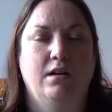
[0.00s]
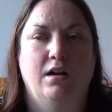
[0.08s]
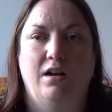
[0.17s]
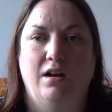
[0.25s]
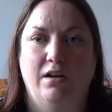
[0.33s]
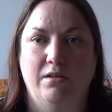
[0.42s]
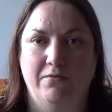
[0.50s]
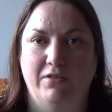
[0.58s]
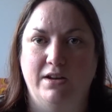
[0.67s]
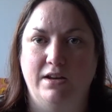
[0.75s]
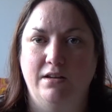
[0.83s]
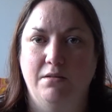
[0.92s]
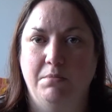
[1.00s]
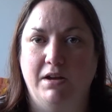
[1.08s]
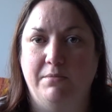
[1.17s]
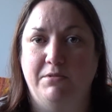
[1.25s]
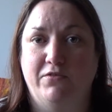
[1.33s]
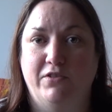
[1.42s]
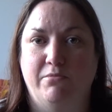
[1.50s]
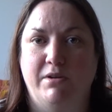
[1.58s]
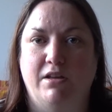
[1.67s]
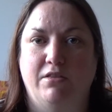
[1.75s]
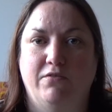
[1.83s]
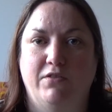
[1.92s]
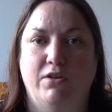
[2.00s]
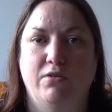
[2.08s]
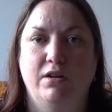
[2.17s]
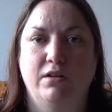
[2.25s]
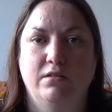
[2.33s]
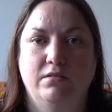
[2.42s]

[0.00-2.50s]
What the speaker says: I'll hopefully be able to film another vlog